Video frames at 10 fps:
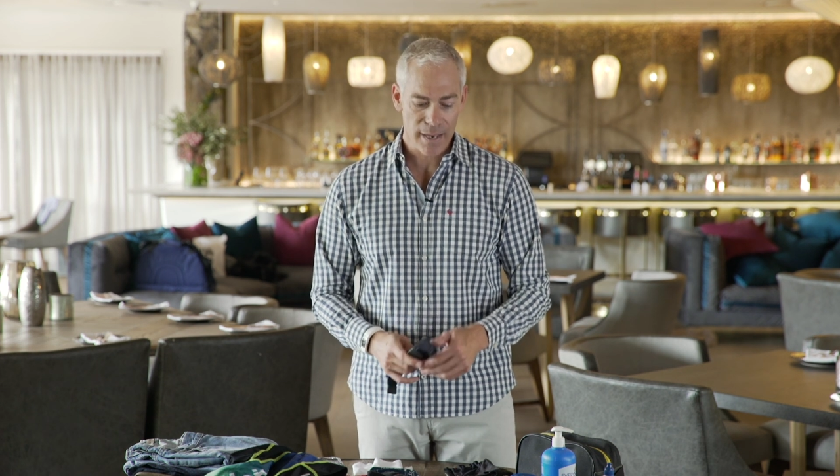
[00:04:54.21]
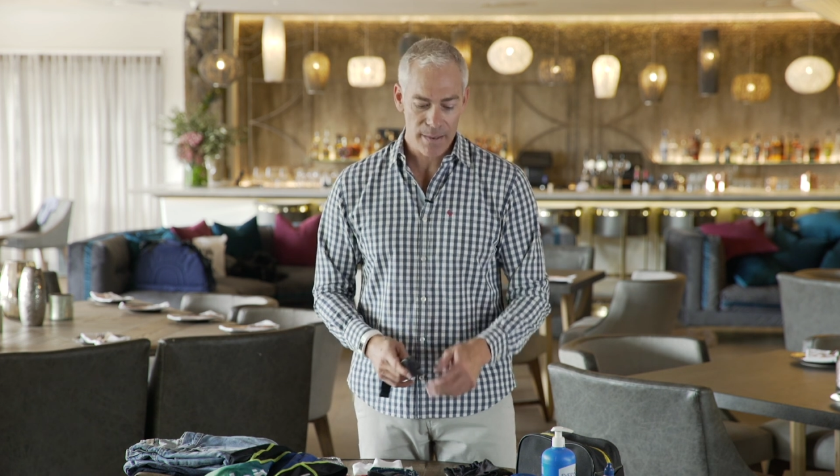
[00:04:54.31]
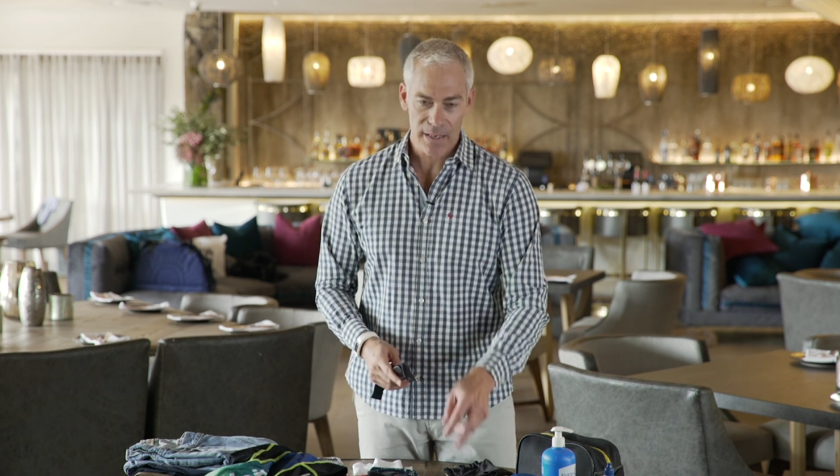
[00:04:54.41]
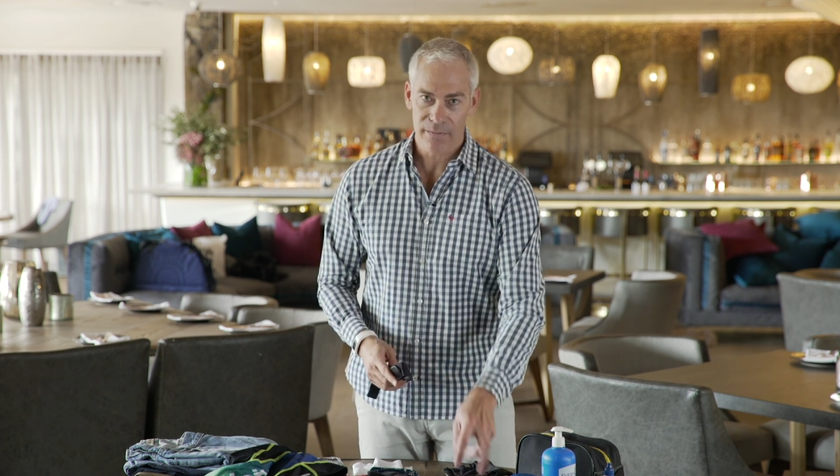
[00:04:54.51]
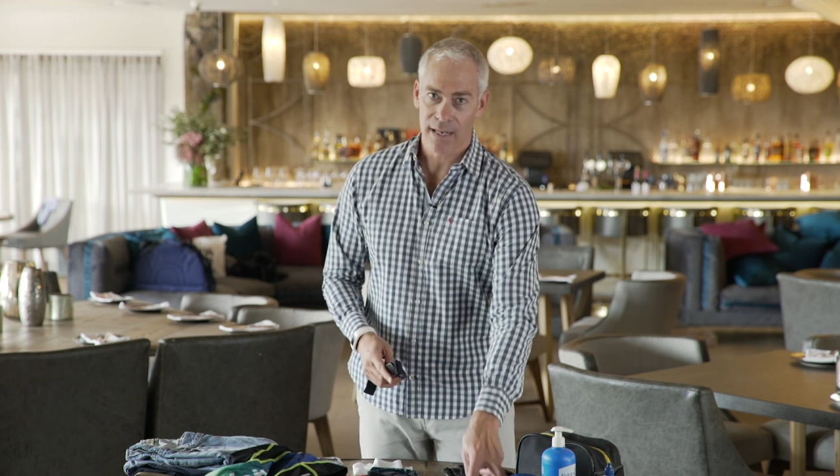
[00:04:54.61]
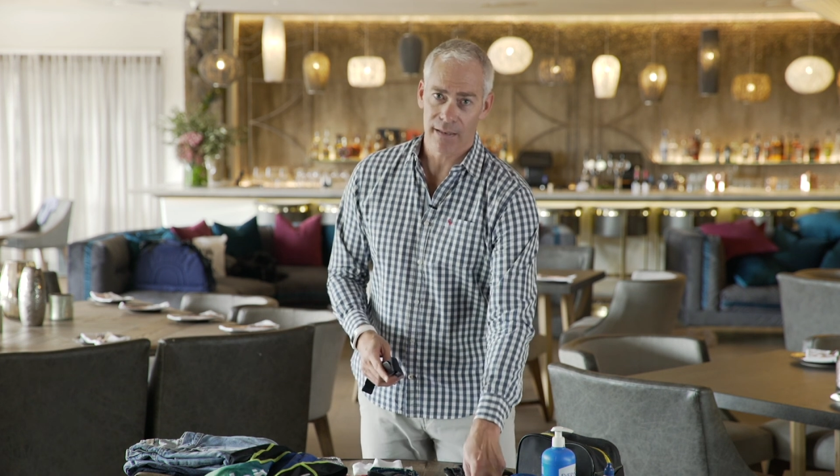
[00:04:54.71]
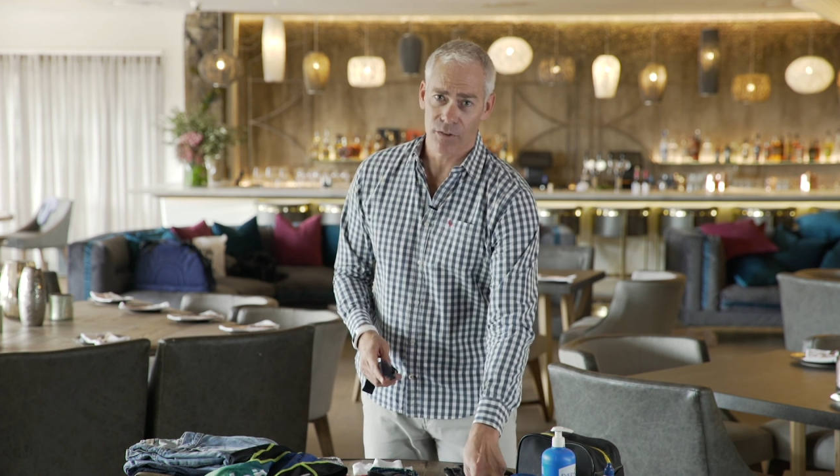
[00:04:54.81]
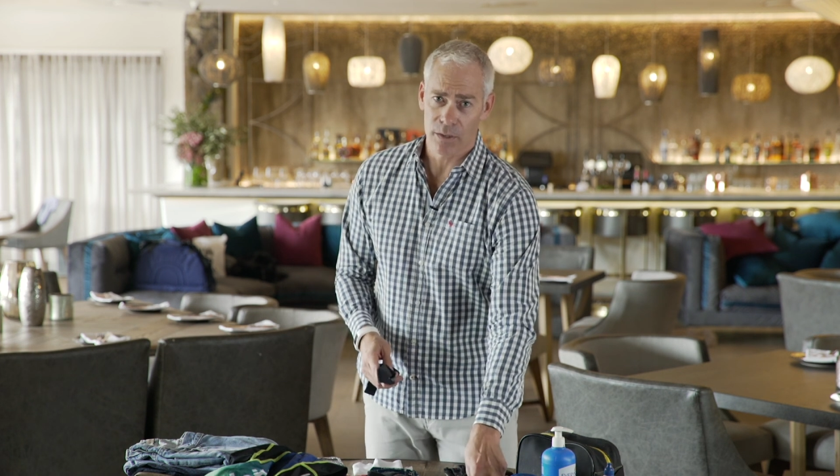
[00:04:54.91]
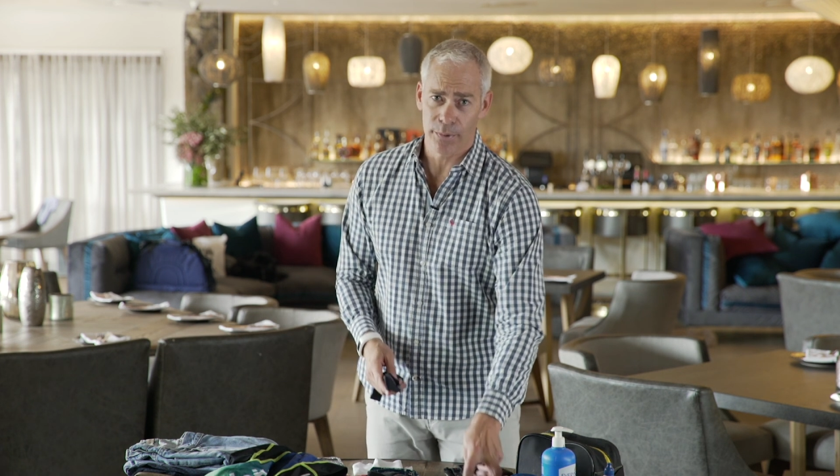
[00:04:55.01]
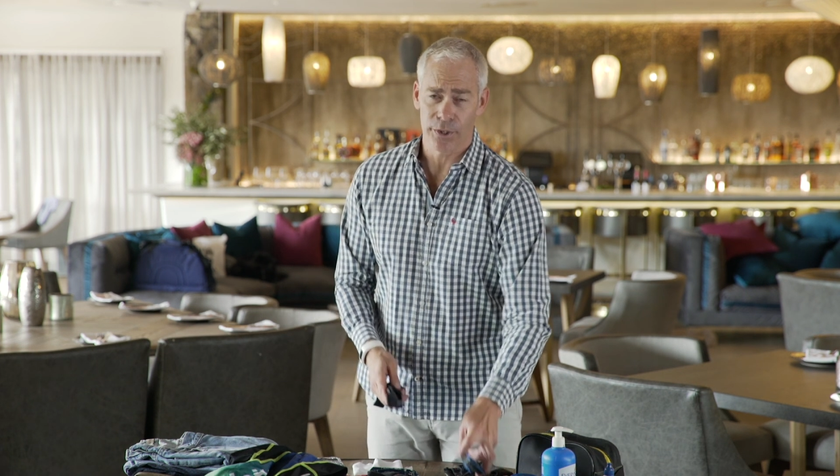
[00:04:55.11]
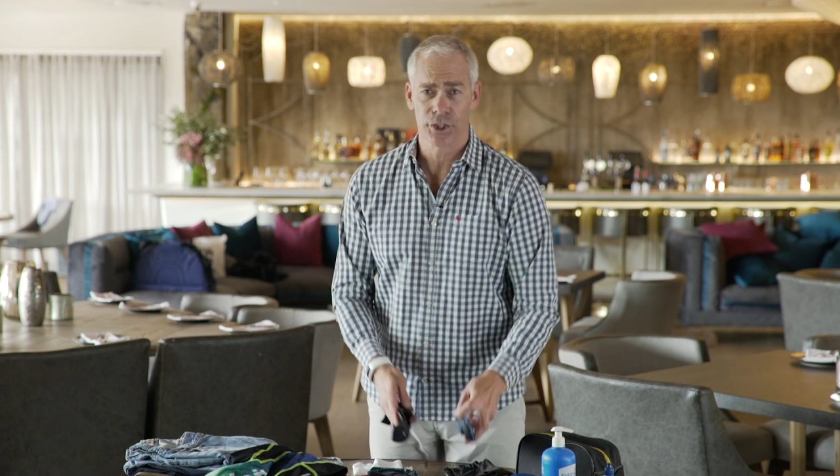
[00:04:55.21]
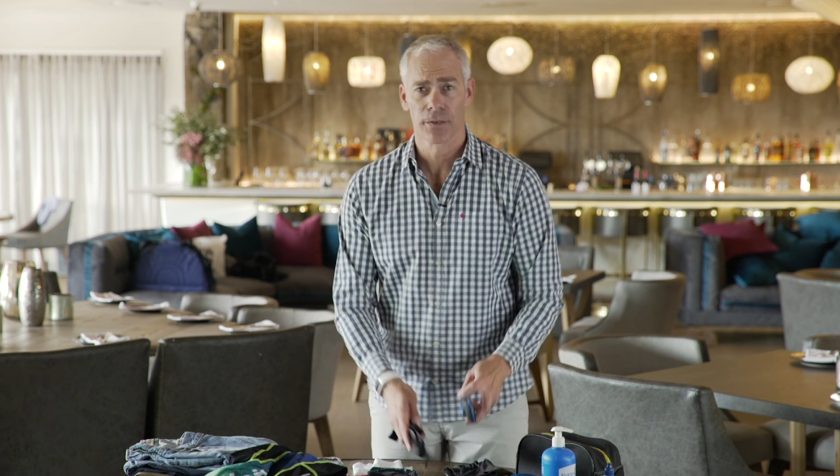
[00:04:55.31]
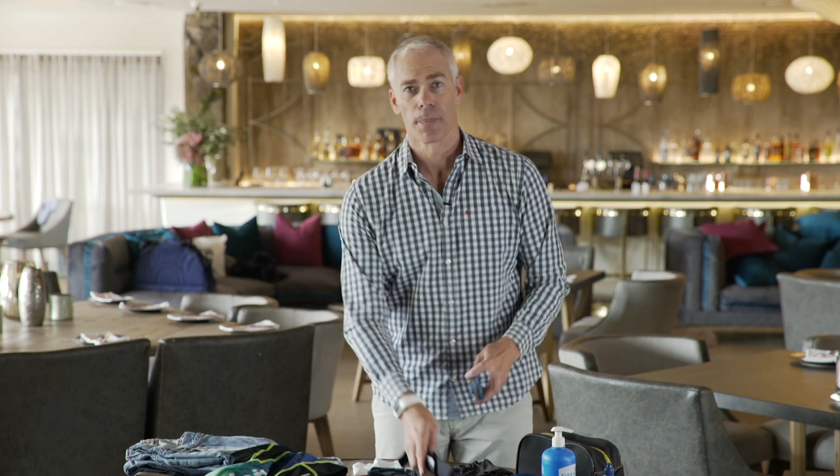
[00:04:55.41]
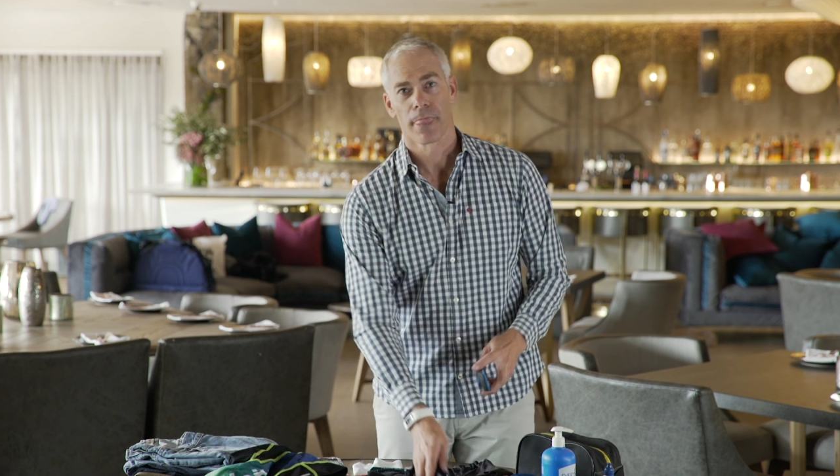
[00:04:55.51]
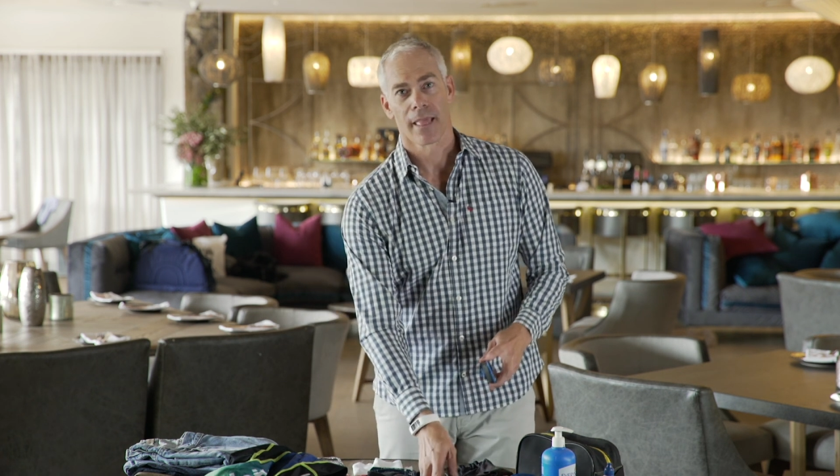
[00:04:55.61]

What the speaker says: maybe even give you a push.